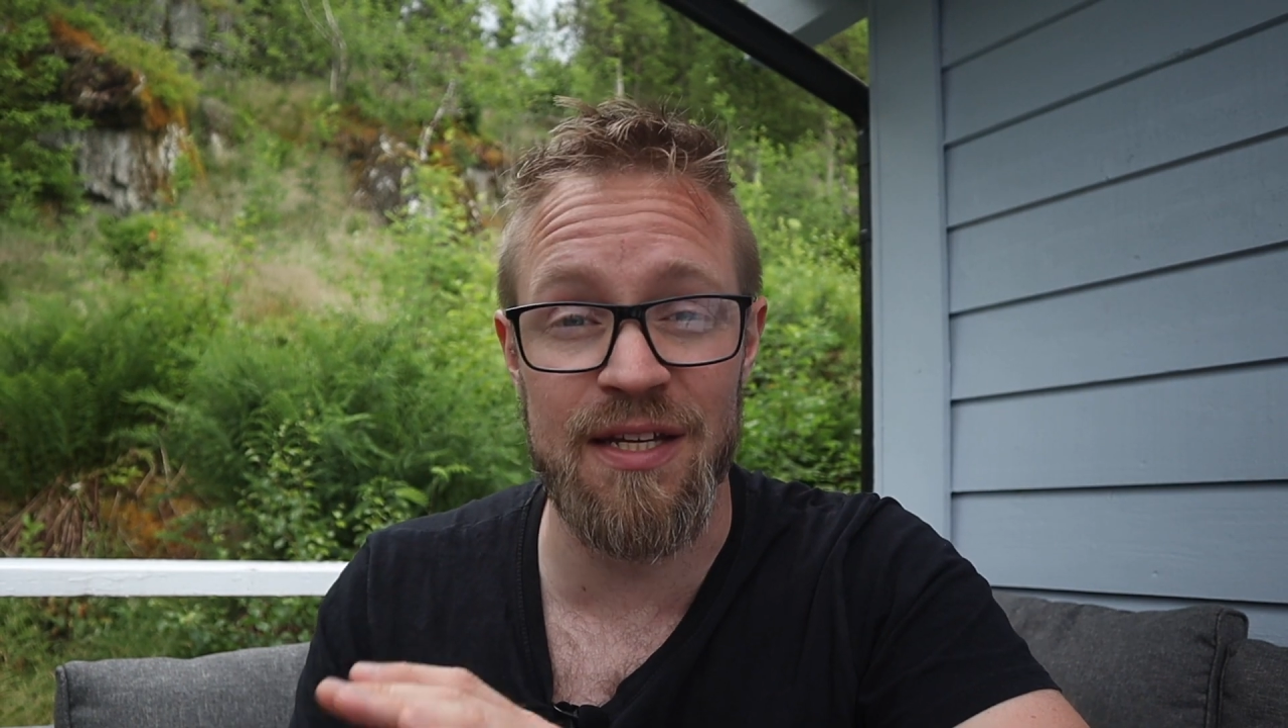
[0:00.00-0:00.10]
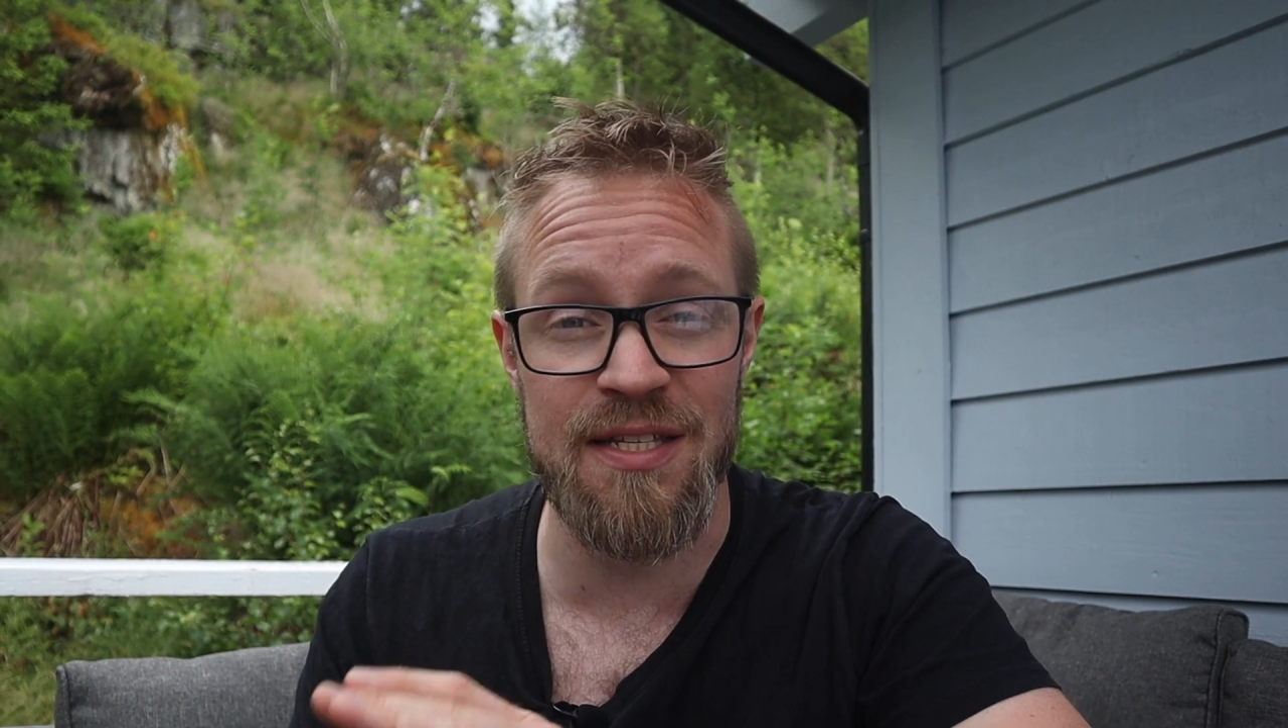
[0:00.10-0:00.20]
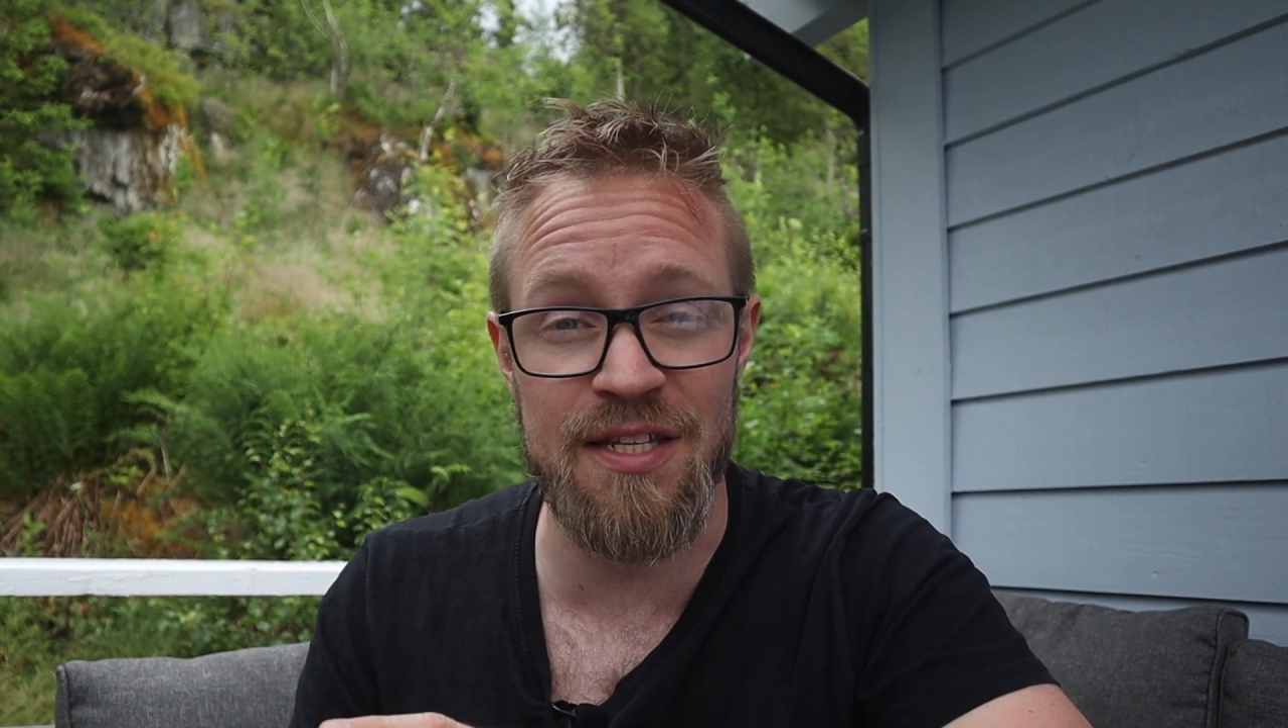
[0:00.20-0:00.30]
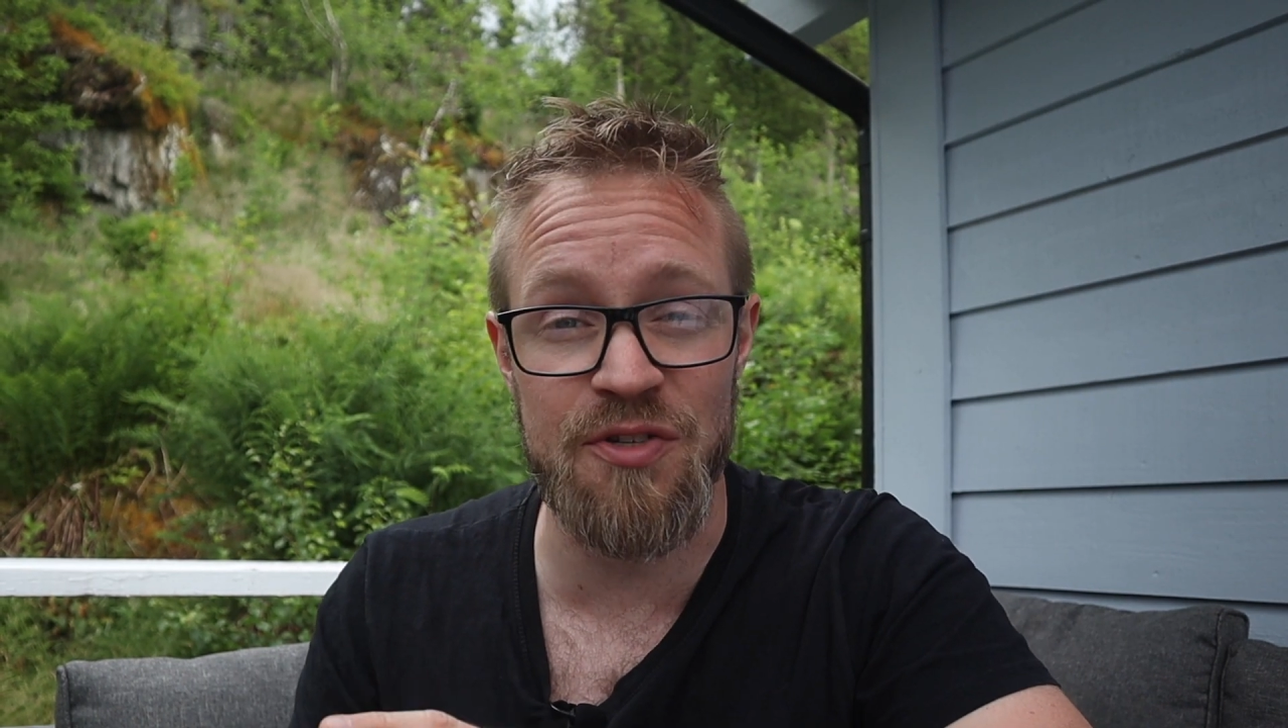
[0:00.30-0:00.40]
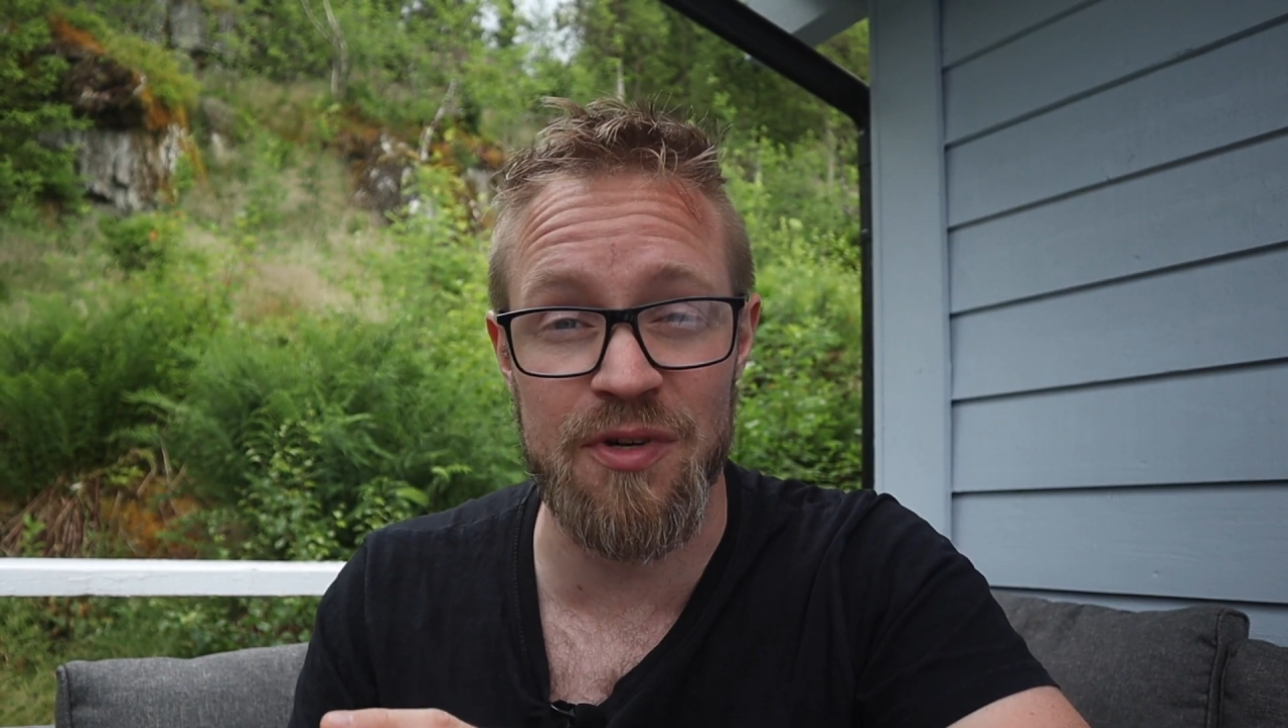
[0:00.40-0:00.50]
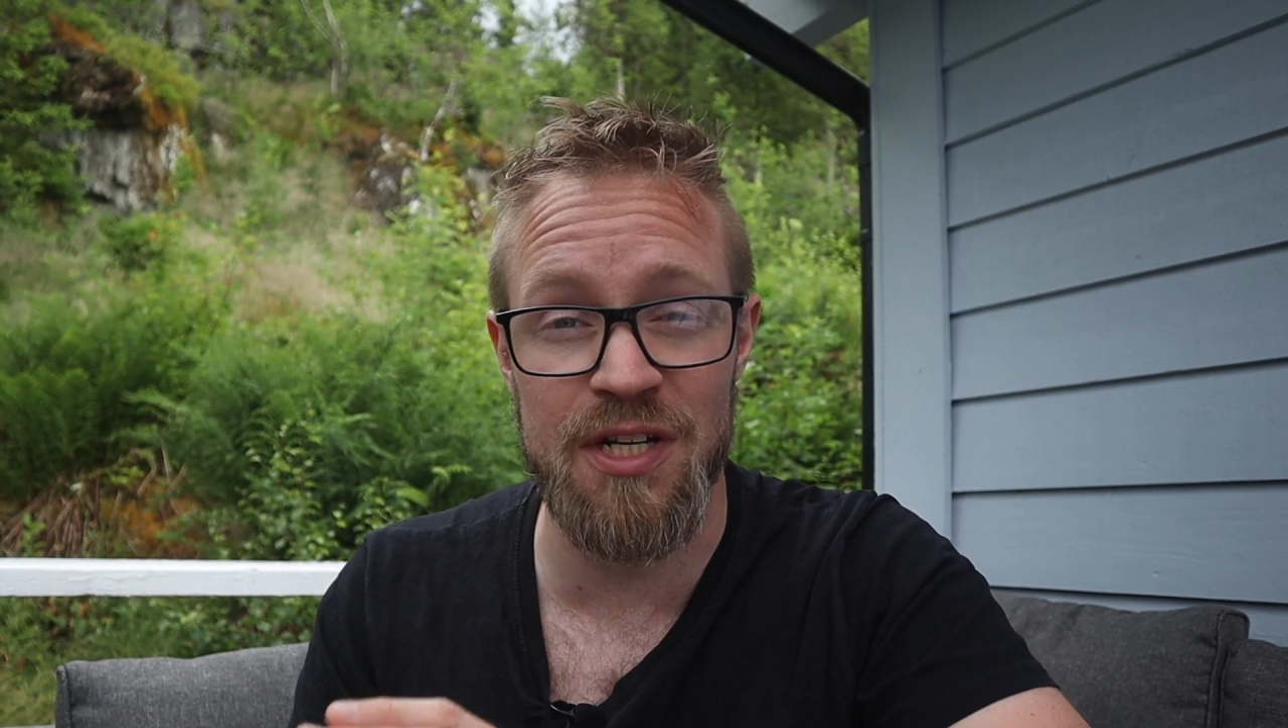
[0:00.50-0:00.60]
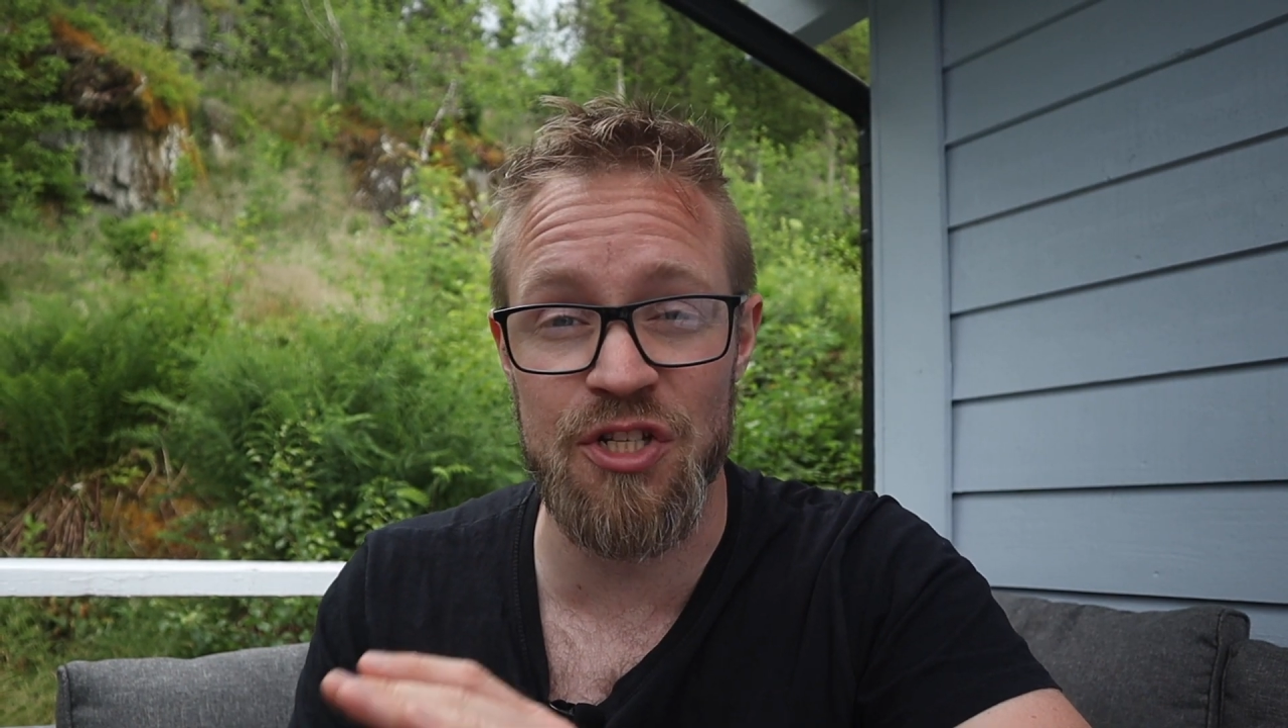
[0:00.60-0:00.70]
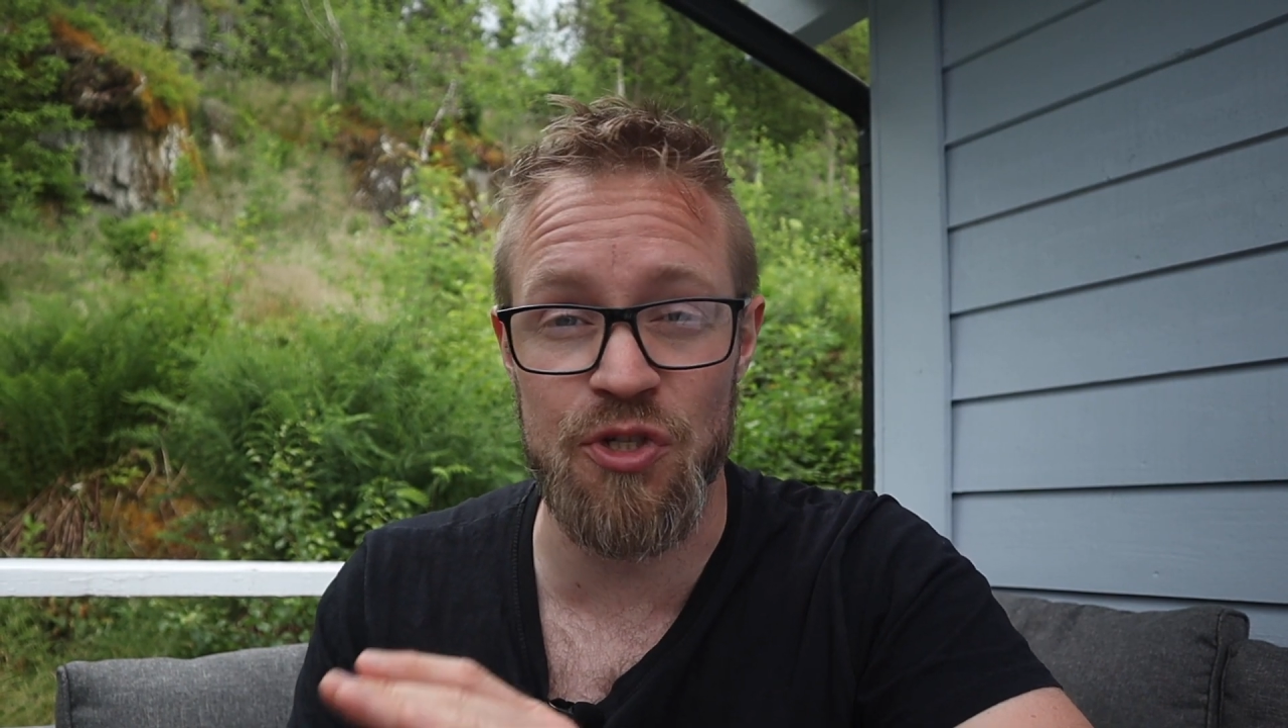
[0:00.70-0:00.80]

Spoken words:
accessory